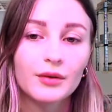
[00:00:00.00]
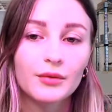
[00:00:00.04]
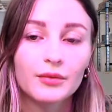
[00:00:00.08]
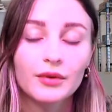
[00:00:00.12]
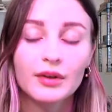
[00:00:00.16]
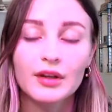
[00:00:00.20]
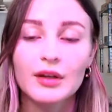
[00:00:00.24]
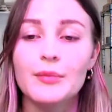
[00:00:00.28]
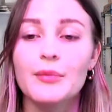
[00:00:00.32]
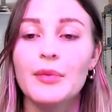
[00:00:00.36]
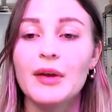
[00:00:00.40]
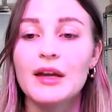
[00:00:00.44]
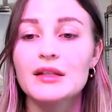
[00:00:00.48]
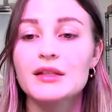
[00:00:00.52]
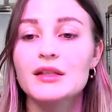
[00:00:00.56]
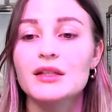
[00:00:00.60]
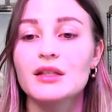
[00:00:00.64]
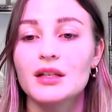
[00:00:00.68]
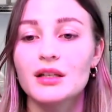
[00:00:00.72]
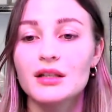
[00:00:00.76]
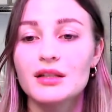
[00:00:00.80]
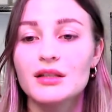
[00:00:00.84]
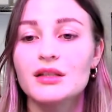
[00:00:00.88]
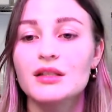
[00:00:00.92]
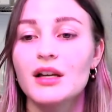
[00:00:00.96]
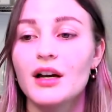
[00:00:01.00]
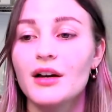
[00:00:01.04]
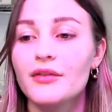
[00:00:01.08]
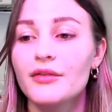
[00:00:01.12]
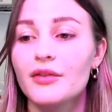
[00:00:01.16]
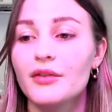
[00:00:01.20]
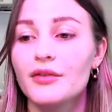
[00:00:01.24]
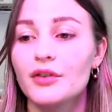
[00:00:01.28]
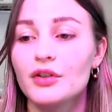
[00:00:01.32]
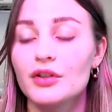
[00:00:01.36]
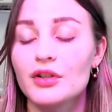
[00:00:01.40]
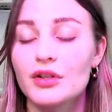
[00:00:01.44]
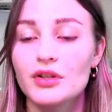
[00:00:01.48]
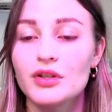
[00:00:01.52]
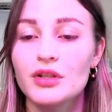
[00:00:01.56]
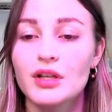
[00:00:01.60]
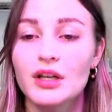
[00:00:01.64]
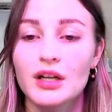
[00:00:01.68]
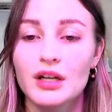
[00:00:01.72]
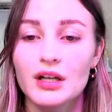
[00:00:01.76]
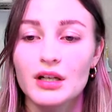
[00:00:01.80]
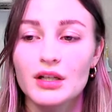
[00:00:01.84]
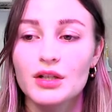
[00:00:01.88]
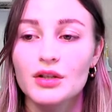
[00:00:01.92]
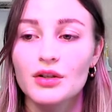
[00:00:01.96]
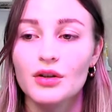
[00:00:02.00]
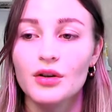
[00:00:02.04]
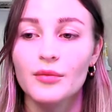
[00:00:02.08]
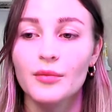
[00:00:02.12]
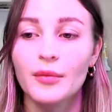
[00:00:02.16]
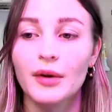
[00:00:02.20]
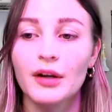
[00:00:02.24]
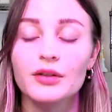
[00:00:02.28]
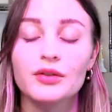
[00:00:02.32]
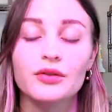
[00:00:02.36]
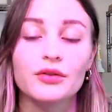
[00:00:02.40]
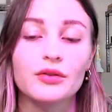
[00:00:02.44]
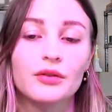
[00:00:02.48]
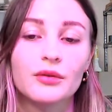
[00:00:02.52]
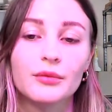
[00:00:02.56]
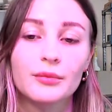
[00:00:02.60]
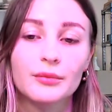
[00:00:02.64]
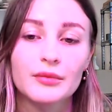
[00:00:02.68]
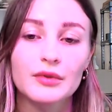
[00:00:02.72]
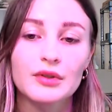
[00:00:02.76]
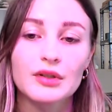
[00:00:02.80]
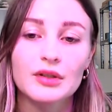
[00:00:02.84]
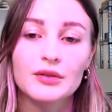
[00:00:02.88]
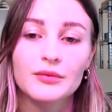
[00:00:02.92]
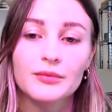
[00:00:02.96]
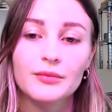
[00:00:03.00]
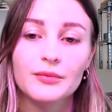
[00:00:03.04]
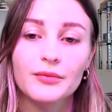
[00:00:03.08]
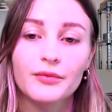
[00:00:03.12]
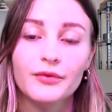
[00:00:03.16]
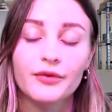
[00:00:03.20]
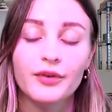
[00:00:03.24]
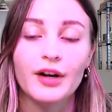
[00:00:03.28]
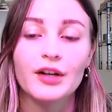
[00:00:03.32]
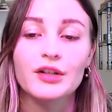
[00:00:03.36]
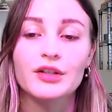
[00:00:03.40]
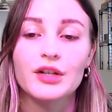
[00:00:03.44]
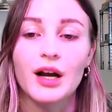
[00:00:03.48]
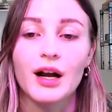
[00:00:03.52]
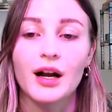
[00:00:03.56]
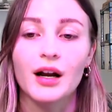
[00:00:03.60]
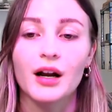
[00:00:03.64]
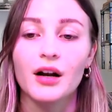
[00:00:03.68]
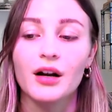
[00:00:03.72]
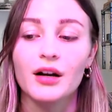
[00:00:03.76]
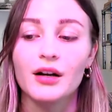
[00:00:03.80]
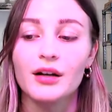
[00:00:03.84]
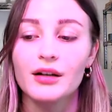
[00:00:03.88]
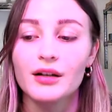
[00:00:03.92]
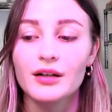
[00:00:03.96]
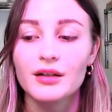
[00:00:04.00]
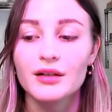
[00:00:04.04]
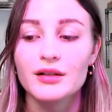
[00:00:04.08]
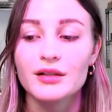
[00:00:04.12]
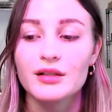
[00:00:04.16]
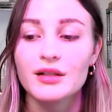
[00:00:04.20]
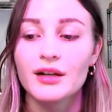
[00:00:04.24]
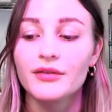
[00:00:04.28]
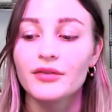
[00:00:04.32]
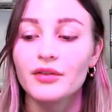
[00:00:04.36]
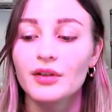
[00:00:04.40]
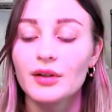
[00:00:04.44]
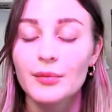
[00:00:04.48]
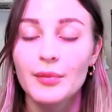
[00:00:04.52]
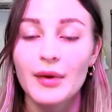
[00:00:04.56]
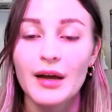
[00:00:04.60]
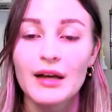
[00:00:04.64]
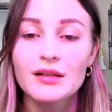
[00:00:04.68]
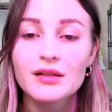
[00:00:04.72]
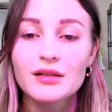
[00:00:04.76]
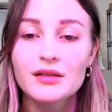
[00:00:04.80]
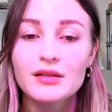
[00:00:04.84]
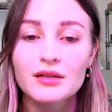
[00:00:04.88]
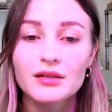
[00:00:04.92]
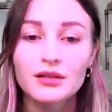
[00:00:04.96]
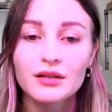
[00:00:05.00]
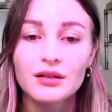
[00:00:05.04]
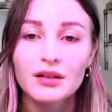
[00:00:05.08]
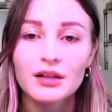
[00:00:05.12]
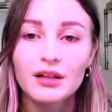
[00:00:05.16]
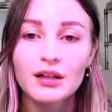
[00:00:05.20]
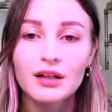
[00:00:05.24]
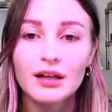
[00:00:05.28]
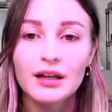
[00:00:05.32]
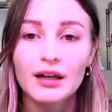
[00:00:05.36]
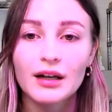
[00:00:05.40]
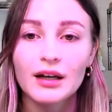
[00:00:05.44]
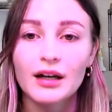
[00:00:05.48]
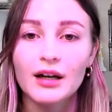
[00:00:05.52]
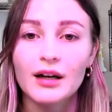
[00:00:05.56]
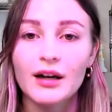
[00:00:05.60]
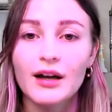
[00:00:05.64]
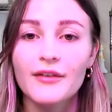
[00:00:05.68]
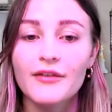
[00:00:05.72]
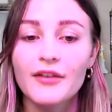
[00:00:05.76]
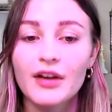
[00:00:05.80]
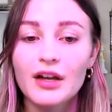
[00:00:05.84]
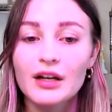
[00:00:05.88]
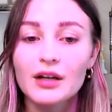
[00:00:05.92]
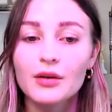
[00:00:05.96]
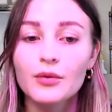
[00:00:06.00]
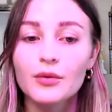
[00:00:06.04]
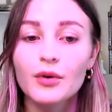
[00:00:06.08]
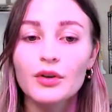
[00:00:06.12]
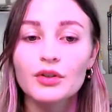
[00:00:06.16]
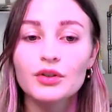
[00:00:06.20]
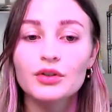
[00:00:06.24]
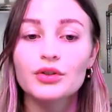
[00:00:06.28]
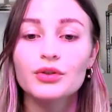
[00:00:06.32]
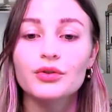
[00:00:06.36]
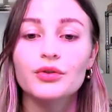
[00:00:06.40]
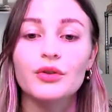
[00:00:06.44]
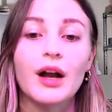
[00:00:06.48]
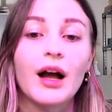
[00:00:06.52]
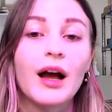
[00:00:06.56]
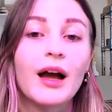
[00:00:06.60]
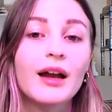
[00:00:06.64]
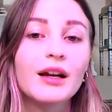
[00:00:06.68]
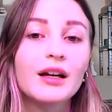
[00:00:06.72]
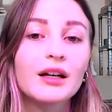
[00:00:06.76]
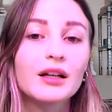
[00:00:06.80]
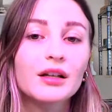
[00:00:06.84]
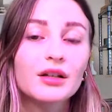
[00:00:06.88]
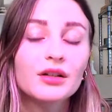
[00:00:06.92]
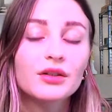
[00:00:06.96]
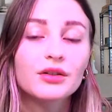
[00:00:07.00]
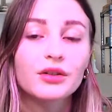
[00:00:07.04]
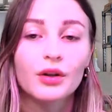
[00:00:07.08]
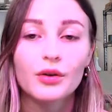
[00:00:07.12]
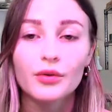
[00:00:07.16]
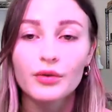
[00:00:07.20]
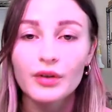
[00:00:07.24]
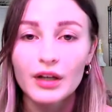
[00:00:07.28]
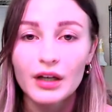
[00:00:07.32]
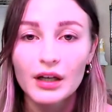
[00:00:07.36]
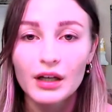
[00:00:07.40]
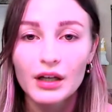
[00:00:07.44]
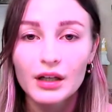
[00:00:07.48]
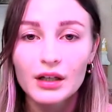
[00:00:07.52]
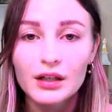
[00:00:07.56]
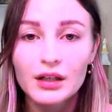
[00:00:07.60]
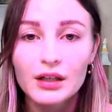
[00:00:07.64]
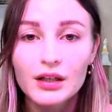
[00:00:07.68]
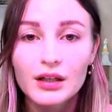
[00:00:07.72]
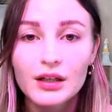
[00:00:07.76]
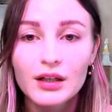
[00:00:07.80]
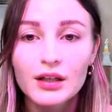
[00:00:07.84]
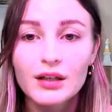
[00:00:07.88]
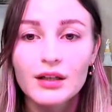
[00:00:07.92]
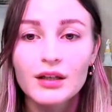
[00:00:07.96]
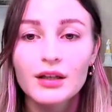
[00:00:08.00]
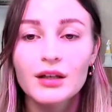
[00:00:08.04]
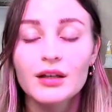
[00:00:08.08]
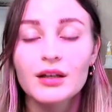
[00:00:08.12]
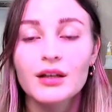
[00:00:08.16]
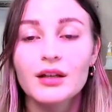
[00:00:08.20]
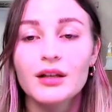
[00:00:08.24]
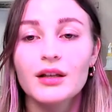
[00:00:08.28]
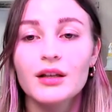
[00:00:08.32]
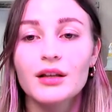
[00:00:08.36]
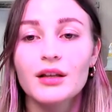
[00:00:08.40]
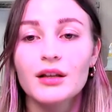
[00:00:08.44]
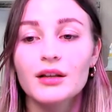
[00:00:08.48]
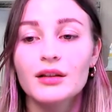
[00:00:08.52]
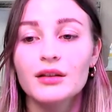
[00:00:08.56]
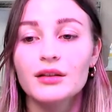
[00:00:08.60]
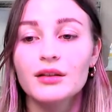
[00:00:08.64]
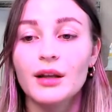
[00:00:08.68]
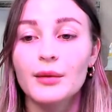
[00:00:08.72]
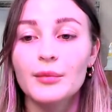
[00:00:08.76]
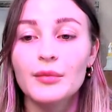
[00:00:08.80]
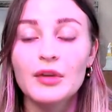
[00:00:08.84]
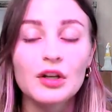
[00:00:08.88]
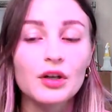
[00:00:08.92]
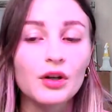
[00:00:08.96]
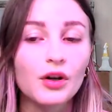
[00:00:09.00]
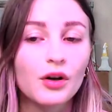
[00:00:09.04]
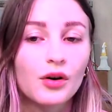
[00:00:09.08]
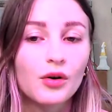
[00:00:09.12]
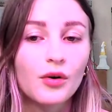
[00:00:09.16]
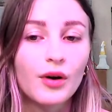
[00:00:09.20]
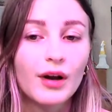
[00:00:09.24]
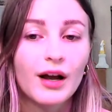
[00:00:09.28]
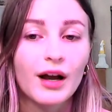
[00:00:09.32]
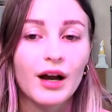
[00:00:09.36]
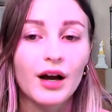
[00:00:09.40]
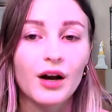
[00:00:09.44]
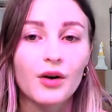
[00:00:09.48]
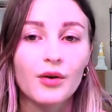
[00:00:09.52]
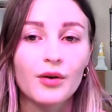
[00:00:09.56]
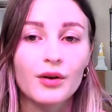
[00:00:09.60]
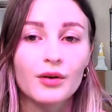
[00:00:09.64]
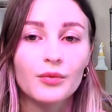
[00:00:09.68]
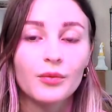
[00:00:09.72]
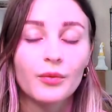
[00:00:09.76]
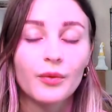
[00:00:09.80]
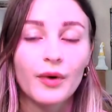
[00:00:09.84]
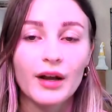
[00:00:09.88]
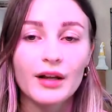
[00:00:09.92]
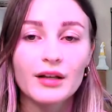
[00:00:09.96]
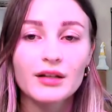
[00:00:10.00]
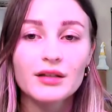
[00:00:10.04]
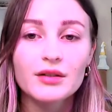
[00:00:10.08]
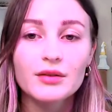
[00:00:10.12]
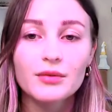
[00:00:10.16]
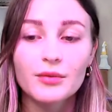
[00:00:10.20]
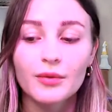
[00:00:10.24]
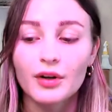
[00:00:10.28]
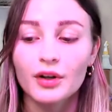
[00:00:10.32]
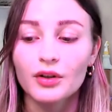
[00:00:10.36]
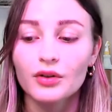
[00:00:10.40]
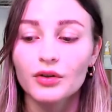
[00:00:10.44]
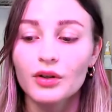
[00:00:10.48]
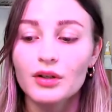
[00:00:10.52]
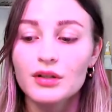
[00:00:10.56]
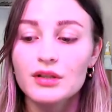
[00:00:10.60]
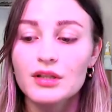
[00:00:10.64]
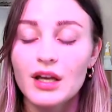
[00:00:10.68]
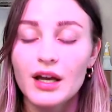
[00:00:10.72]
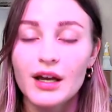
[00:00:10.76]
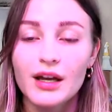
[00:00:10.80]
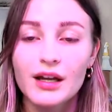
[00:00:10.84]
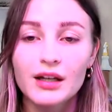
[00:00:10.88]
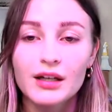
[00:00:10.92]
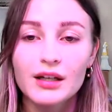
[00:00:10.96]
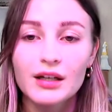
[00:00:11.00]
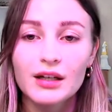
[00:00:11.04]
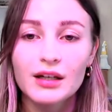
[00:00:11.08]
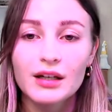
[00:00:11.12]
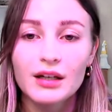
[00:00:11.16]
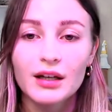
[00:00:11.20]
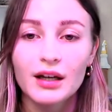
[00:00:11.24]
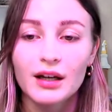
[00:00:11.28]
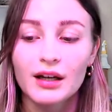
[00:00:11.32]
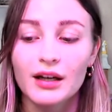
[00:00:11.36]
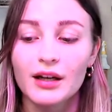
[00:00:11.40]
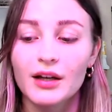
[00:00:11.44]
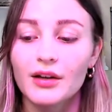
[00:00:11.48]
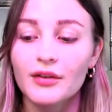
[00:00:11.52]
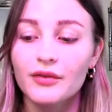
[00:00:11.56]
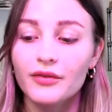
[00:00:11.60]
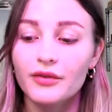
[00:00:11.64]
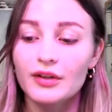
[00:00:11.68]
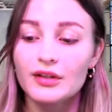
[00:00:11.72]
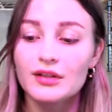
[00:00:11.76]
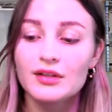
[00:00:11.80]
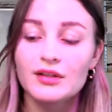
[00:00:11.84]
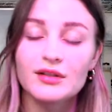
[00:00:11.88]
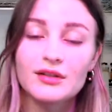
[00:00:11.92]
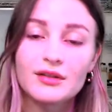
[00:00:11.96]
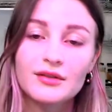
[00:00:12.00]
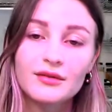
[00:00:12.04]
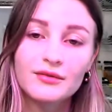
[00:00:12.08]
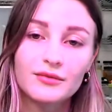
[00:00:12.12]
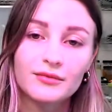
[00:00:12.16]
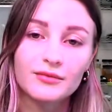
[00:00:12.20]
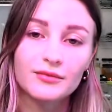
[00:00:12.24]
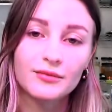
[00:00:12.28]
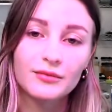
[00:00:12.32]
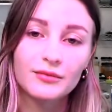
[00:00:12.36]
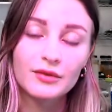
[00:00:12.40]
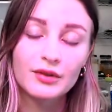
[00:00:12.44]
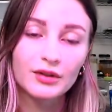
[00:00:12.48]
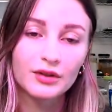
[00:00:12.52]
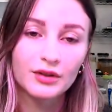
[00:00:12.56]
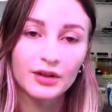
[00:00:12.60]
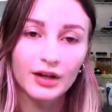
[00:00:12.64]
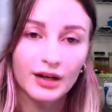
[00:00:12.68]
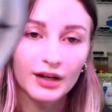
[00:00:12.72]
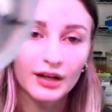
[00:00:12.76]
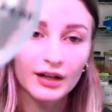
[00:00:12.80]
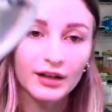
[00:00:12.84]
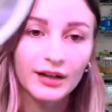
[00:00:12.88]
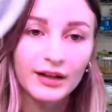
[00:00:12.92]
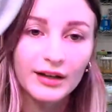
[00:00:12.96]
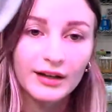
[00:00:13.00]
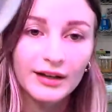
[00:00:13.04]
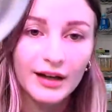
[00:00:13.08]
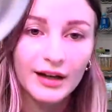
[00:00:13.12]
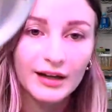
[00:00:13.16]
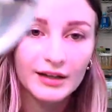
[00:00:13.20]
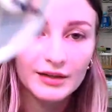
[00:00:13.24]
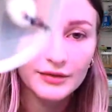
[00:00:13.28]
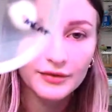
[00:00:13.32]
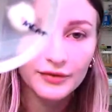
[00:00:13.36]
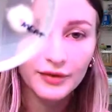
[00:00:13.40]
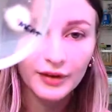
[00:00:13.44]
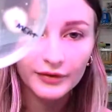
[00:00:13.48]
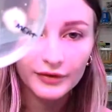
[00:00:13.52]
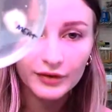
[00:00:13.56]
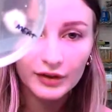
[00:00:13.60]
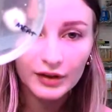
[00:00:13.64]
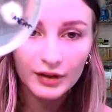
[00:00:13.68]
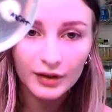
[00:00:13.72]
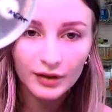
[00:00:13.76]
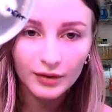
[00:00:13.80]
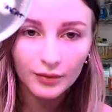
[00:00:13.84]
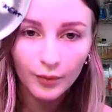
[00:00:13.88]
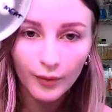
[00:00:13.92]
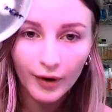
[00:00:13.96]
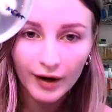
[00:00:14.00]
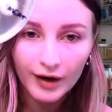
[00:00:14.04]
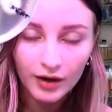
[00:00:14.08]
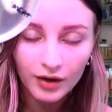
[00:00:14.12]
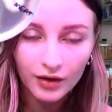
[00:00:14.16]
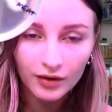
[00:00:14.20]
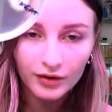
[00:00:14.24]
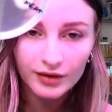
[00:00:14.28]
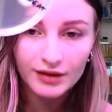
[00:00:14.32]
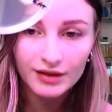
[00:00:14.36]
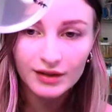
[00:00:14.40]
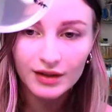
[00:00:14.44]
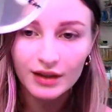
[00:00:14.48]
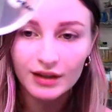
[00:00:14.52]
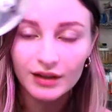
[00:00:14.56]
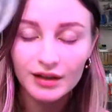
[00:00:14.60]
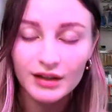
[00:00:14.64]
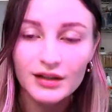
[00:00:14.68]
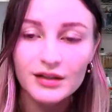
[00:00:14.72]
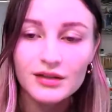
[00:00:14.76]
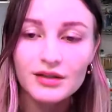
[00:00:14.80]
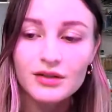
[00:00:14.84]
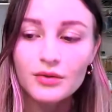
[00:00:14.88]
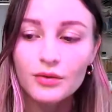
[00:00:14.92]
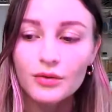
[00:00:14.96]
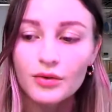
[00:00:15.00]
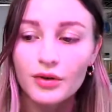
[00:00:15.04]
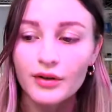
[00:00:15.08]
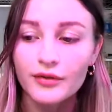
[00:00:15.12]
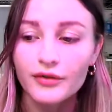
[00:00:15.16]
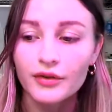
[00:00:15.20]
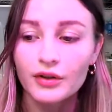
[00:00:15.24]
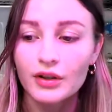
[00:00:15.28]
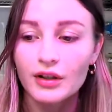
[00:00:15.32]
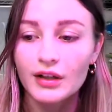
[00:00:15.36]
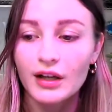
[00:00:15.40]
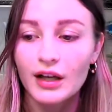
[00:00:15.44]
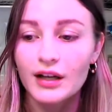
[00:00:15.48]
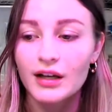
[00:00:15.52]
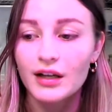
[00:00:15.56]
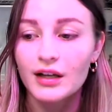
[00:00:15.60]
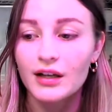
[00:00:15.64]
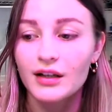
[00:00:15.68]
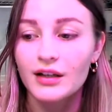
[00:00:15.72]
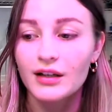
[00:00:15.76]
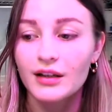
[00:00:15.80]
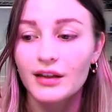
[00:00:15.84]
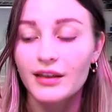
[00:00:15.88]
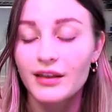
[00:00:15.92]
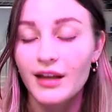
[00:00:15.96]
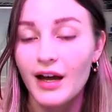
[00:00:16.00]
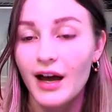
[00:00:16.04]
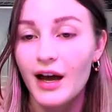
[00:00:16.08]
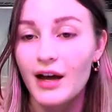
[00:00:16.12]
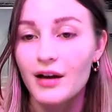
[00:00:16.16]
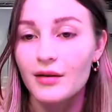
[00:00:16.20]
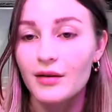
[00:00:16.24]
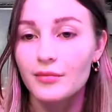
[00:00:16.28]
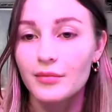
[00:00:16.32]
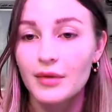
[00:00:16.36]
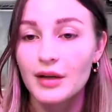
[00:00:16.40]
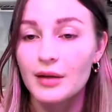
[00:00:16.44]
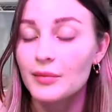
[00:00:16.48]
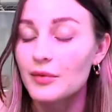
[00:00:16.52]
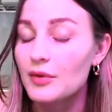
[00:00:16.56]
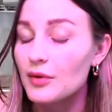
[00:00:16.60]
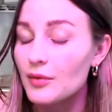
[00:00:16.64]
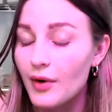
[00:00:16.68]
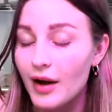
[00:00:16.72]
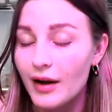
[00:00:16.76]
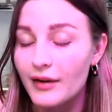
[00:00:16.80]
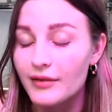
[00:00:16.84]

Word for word: really basic stuff, if you're just getting to know mushrooms, fresh agar is definitely best. Uh, if anyone tried cloning, let me know how it went, what it looks like uh, if it's you're getting like nice fluffy white colonies like this, or if you're getting that, maybe you